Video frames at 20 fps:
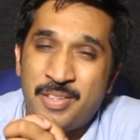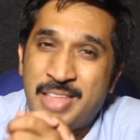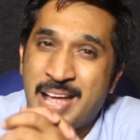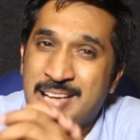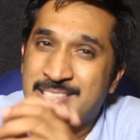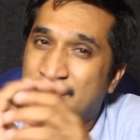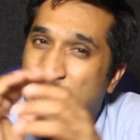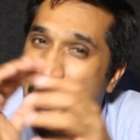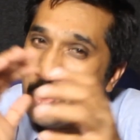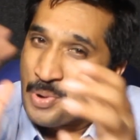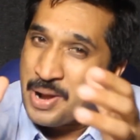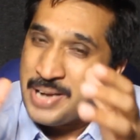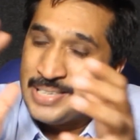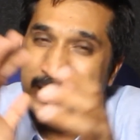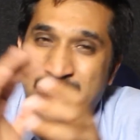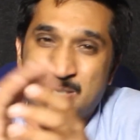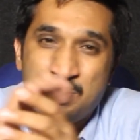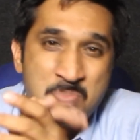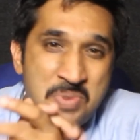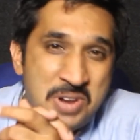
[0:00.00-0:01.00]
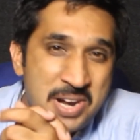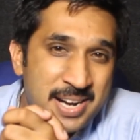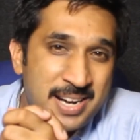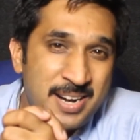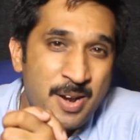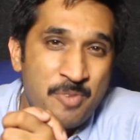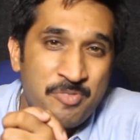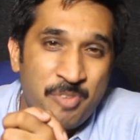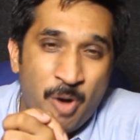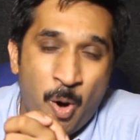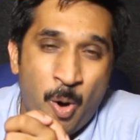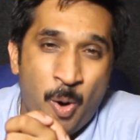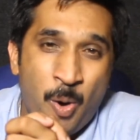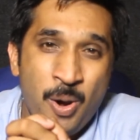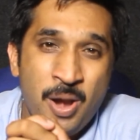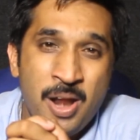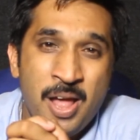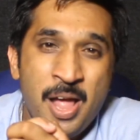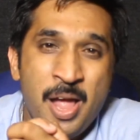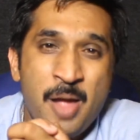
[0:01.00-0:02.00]
That's the greatest miracle of
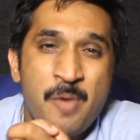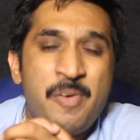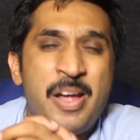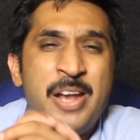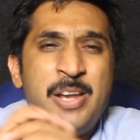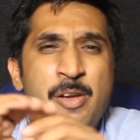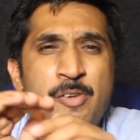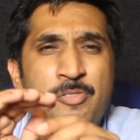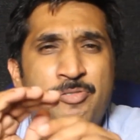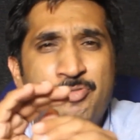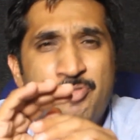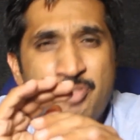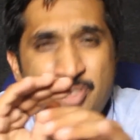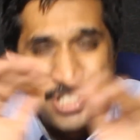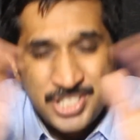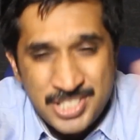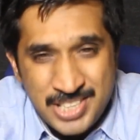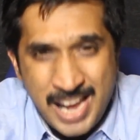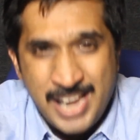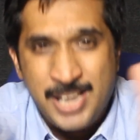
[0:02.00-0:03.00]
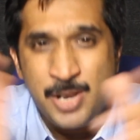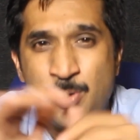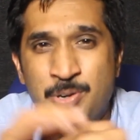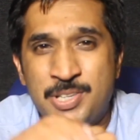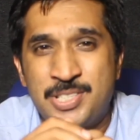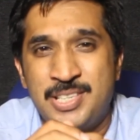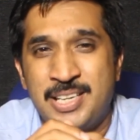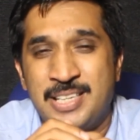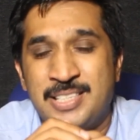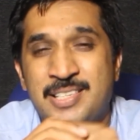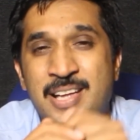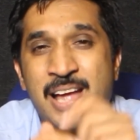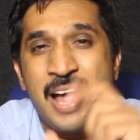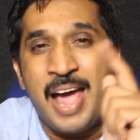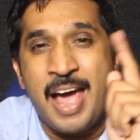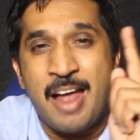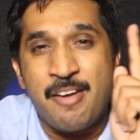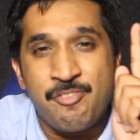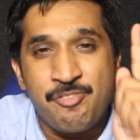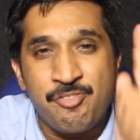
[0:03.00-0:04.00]
all, when you forsake your sins
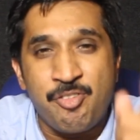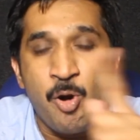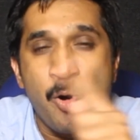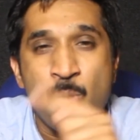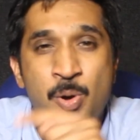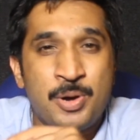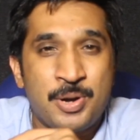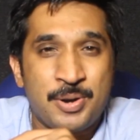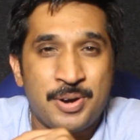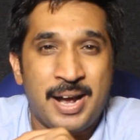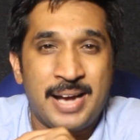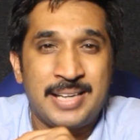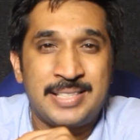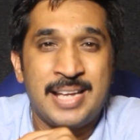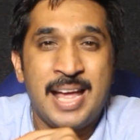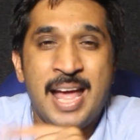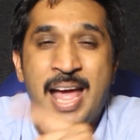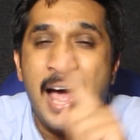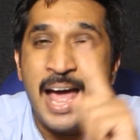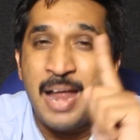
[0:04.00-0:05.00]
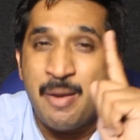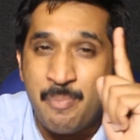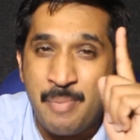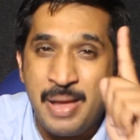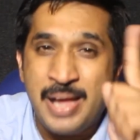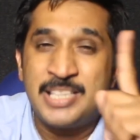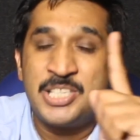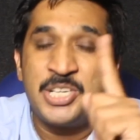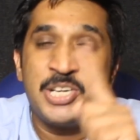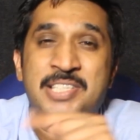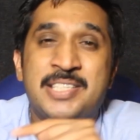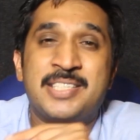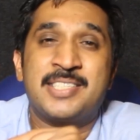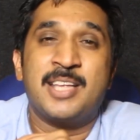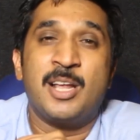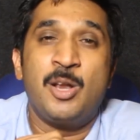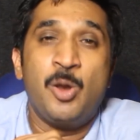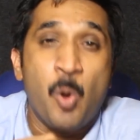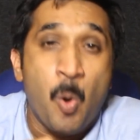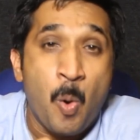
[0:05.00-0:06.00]
and follow Christ and make Jesus
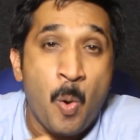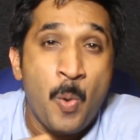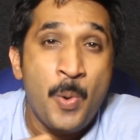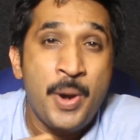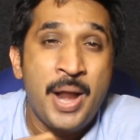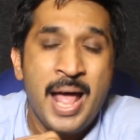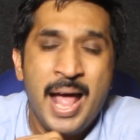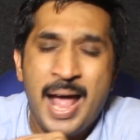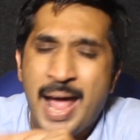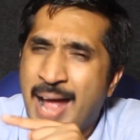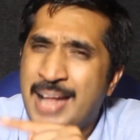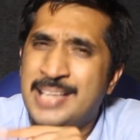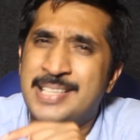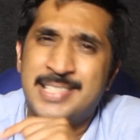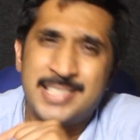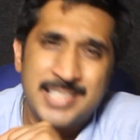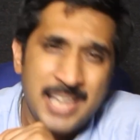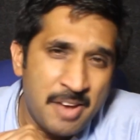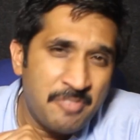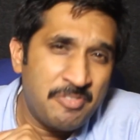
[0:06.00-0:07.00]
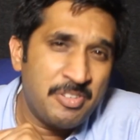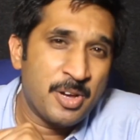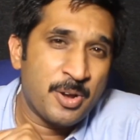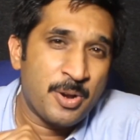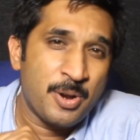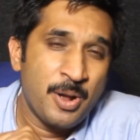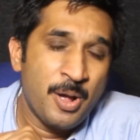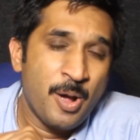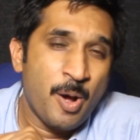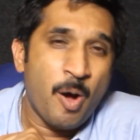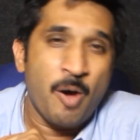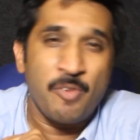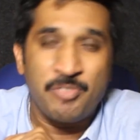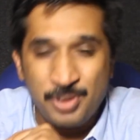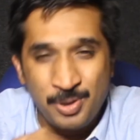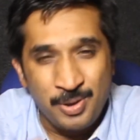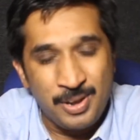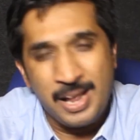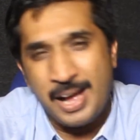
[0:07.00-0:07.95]
the Lord and Savior of your